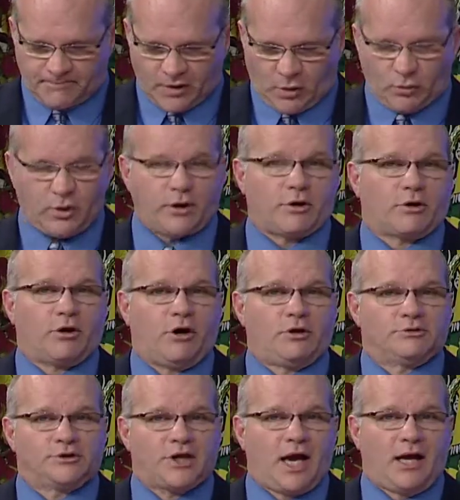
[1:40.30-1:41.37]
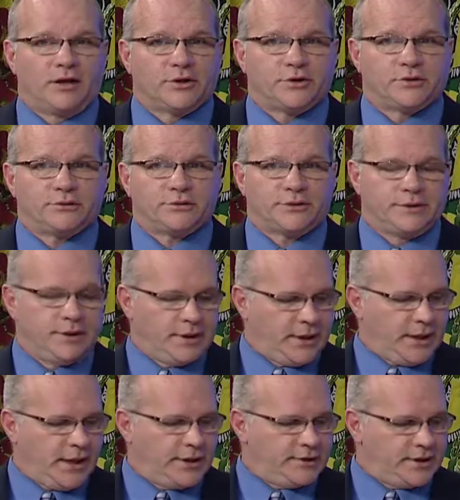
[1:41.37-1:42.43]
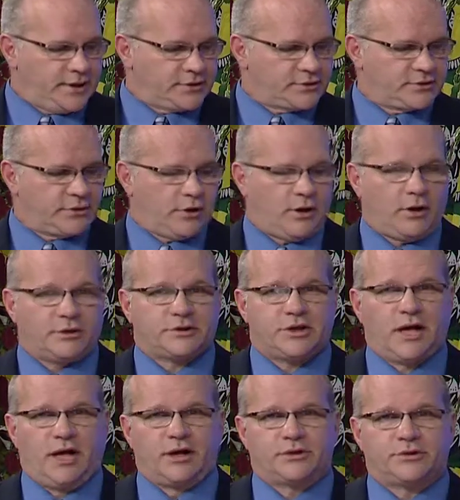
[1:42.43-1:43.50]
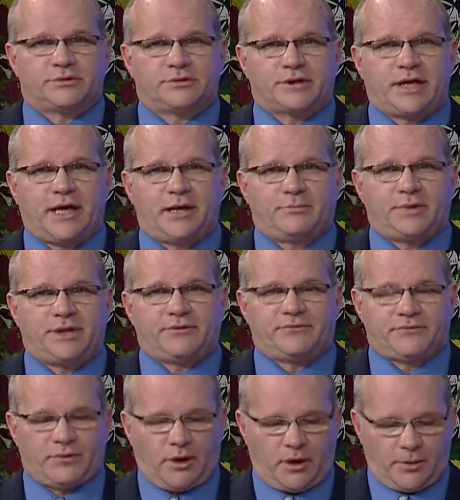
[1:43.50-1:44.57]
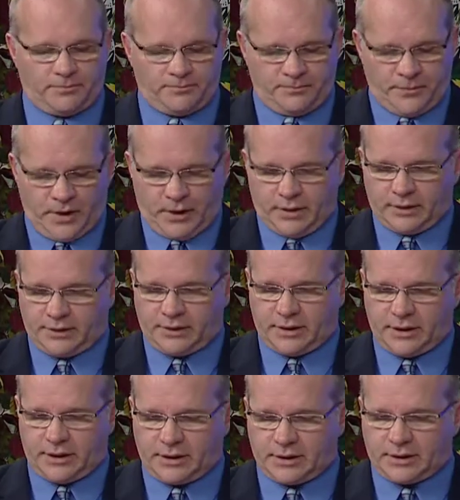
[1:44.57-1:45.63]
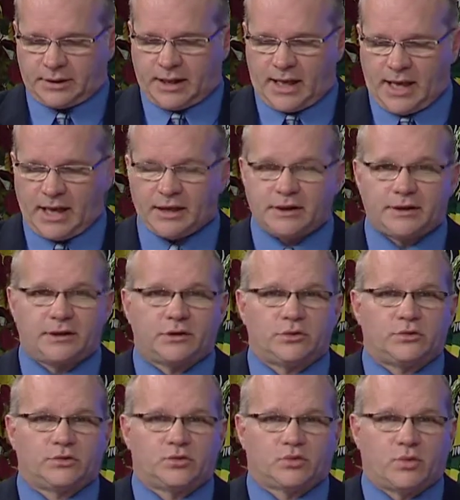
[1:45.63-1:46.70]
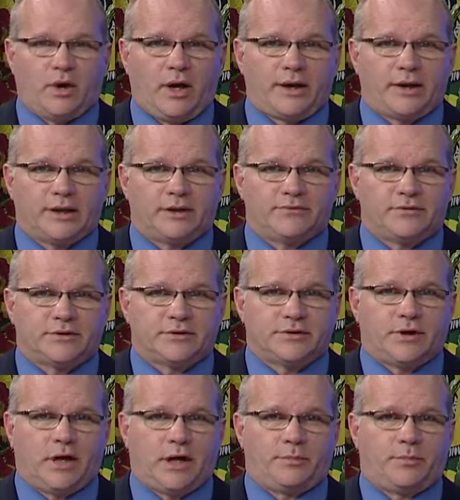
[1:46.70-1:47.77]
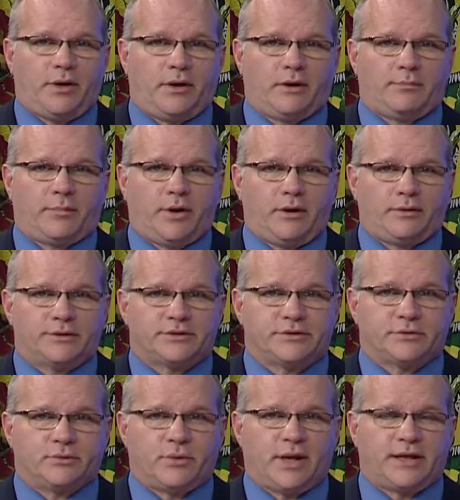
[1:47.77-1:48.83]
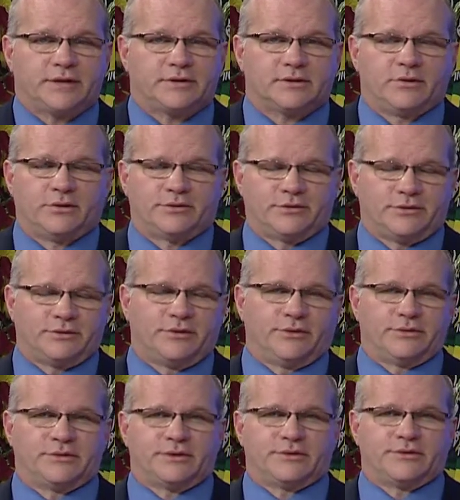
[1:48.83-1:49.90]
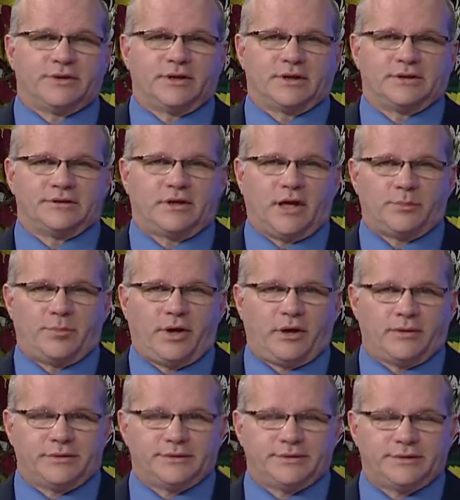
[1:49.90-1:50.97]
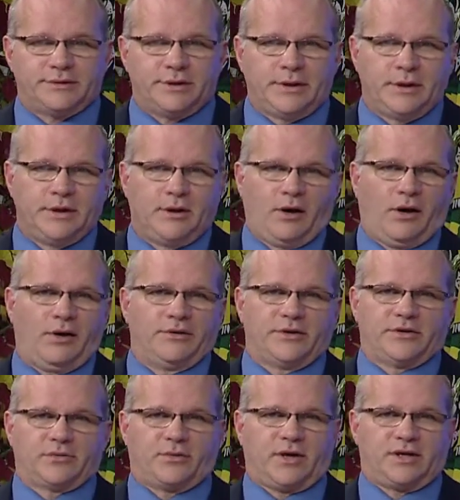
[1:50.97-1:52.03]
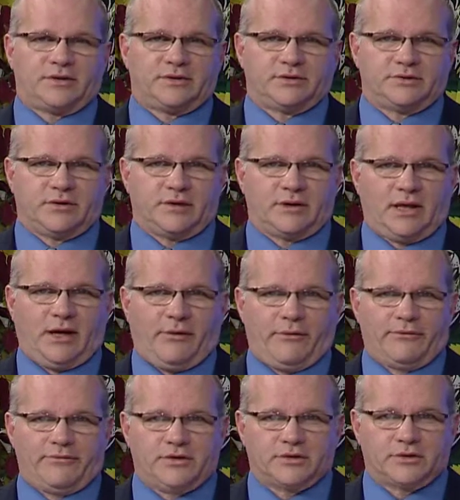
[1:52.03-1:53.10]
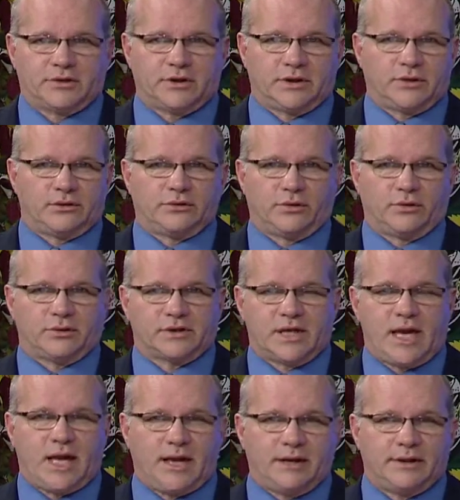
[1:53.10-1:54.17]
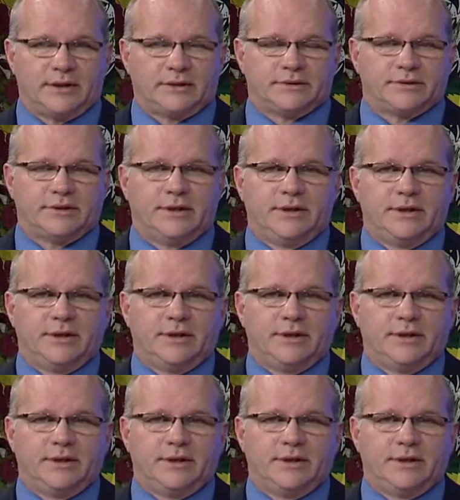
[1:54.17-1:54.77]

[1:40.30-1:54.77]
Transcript: what are called challengers. And these challengers can be from the candidate who's running, if it's a nonpartisan race. Of course, there's no such thing as nonpartisan. All these races are now officially endorsed candidates.